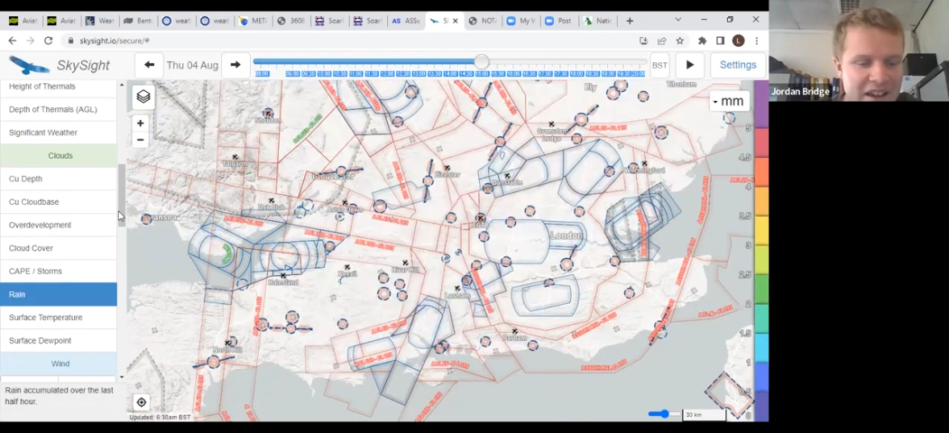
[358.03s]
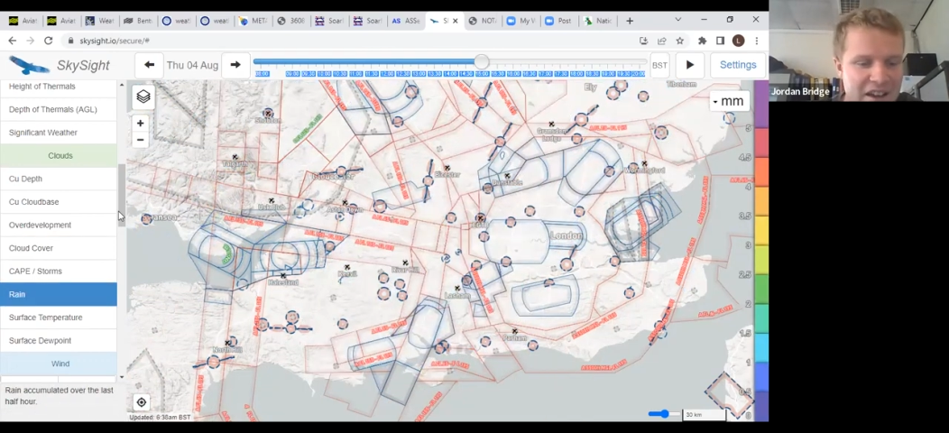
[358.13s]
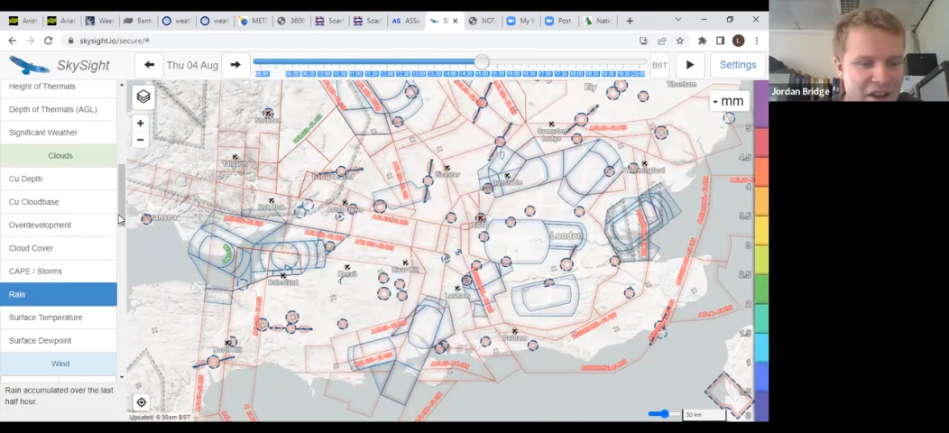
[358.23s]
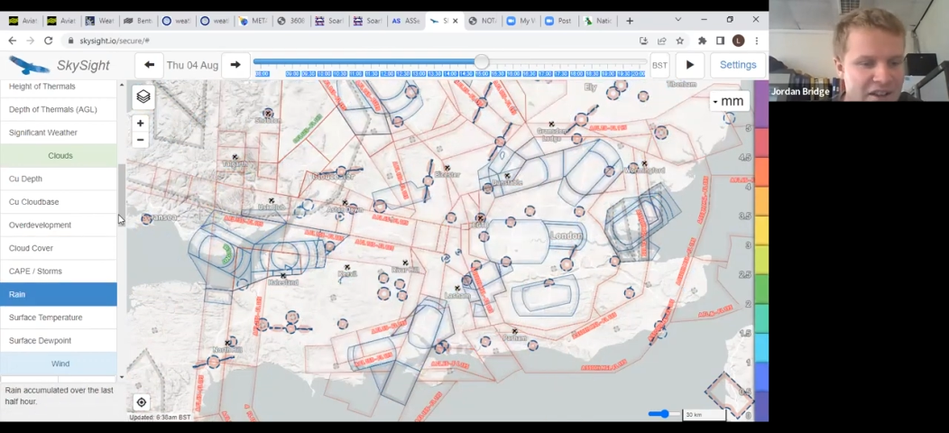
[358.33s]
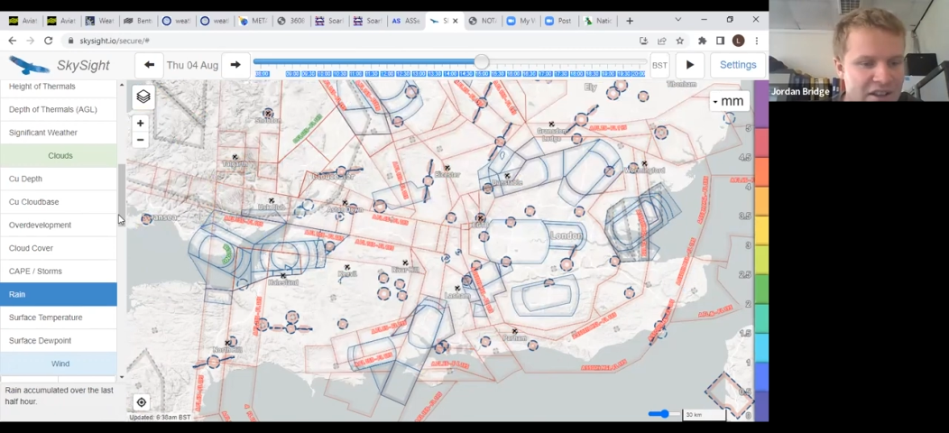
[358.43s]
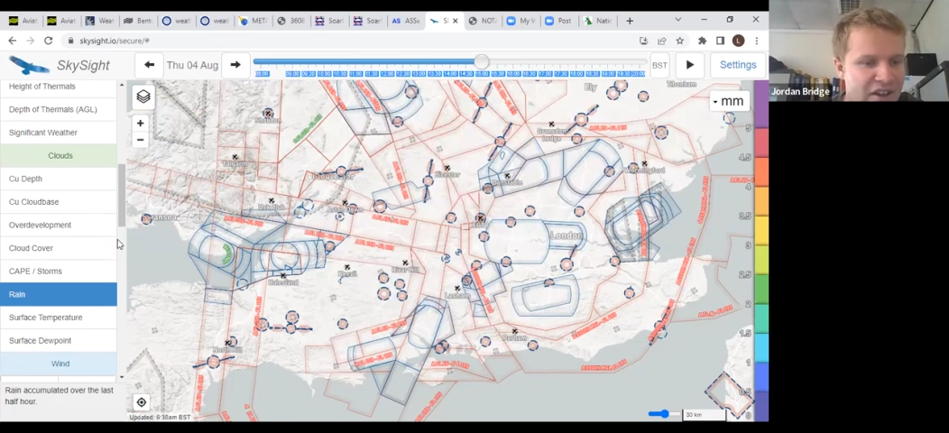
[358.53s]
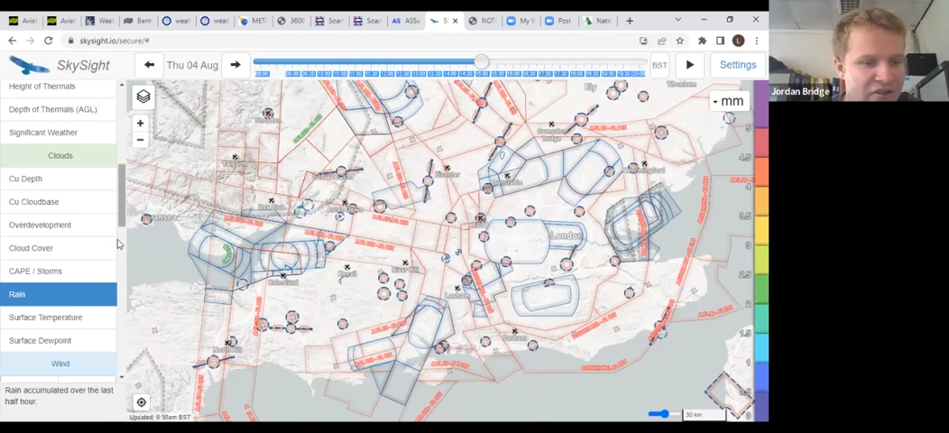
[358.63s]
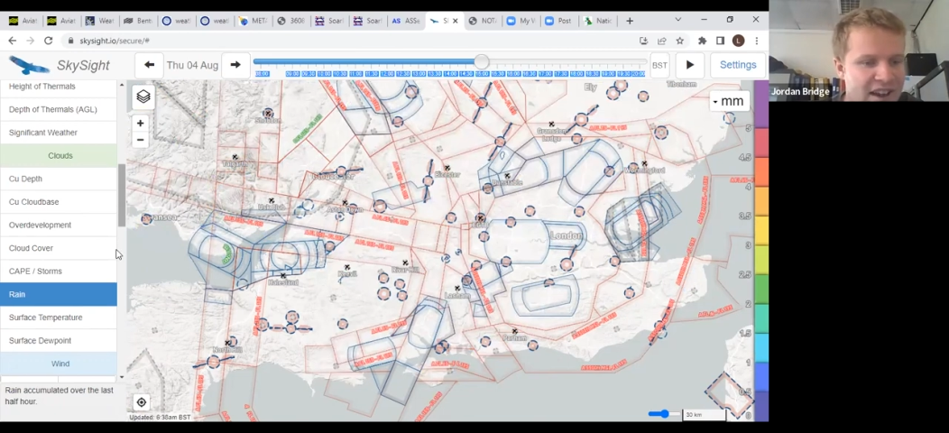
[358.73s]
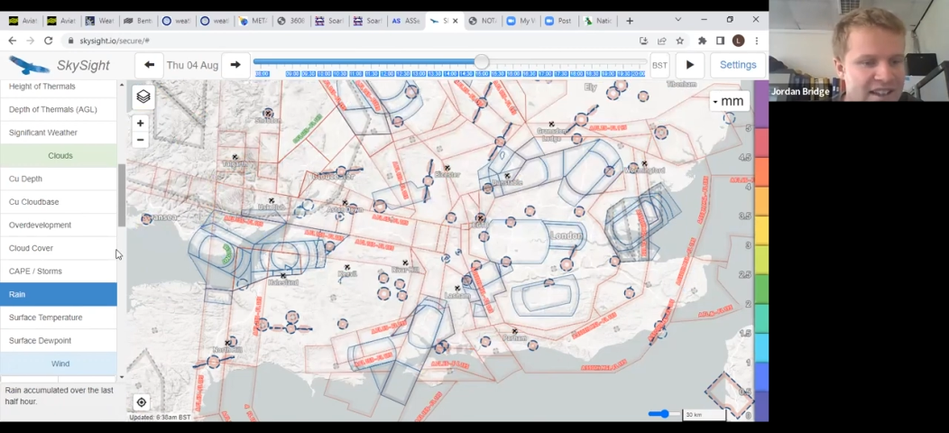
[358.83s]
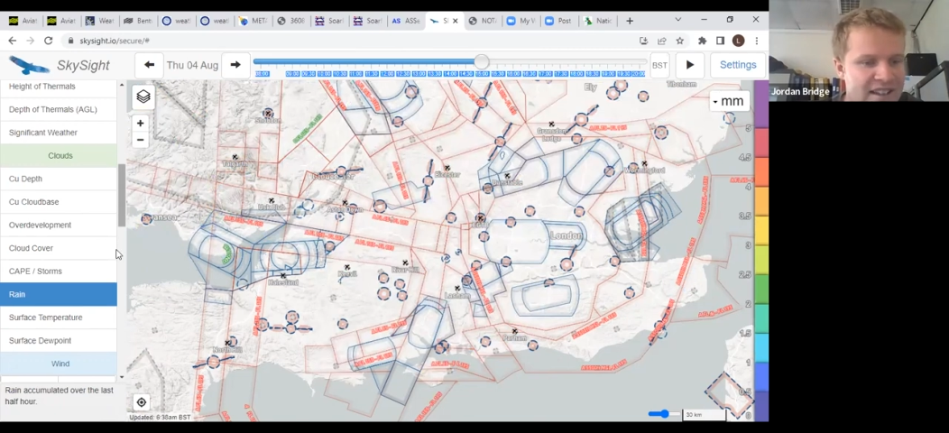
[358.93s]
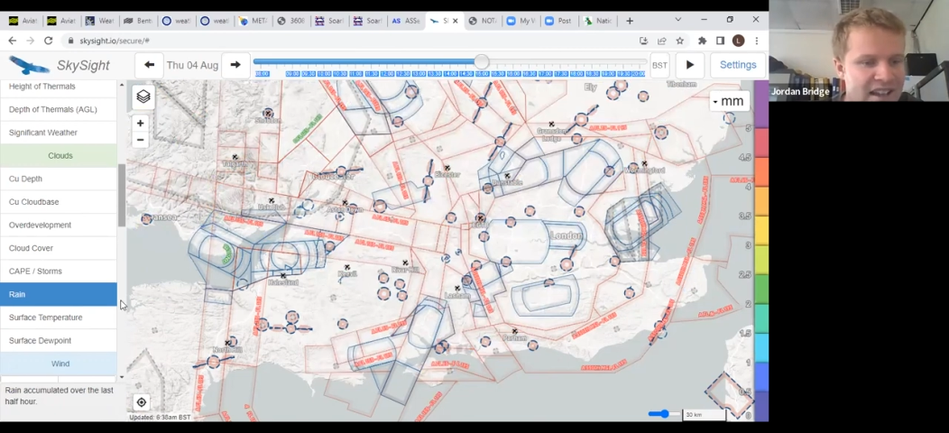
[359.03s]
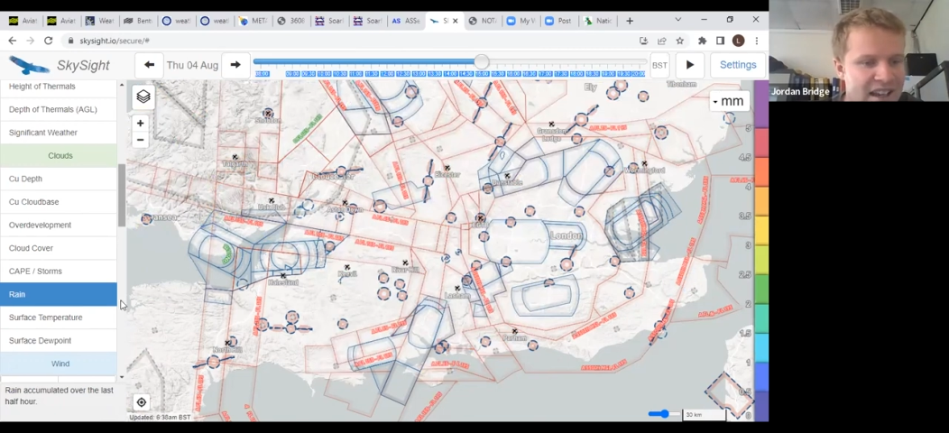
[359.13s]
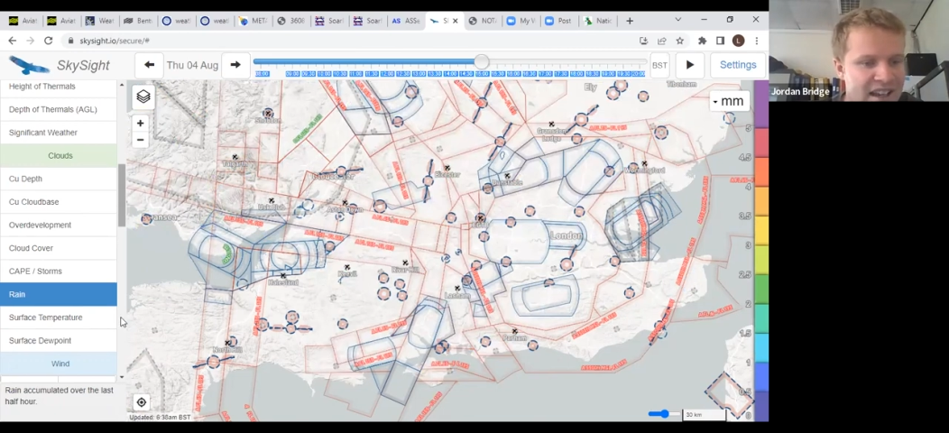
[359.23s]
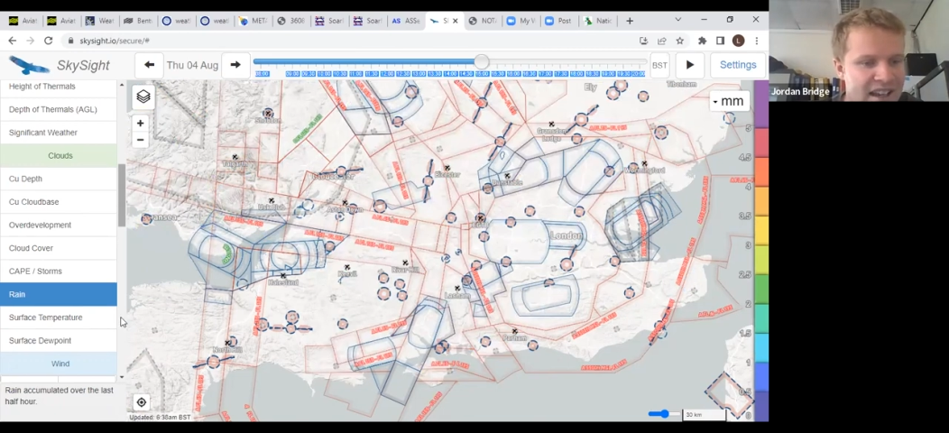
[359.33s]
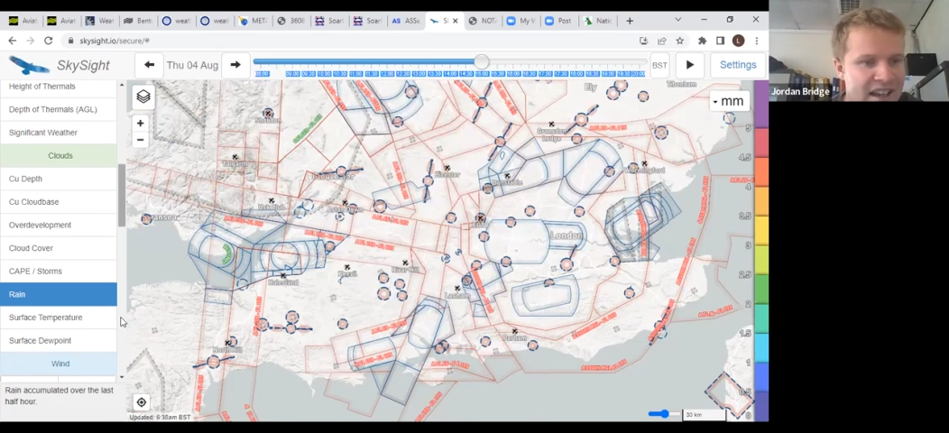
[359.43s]
No sign of rain
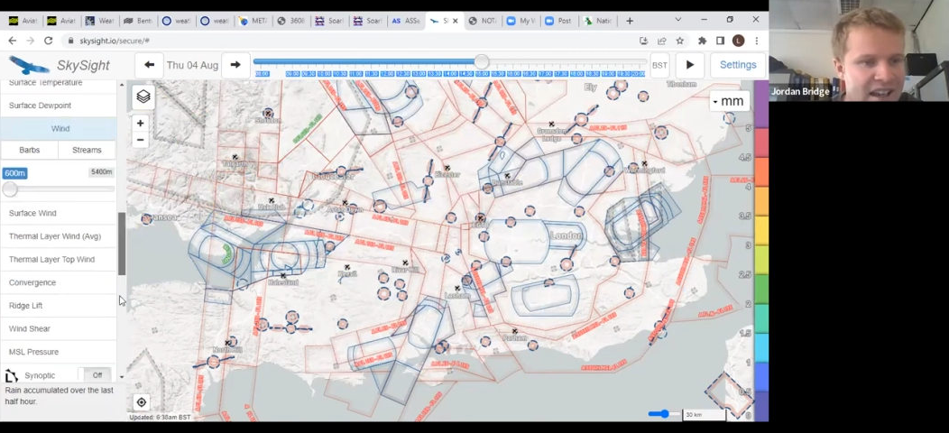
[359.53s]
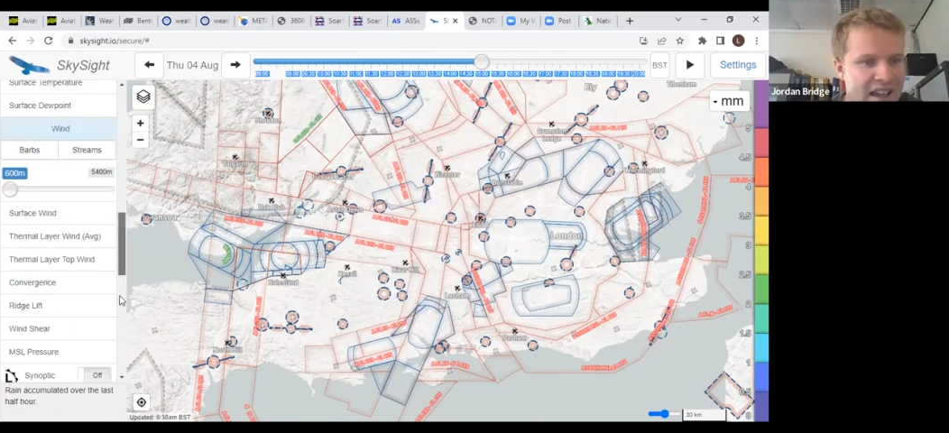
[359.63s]
today,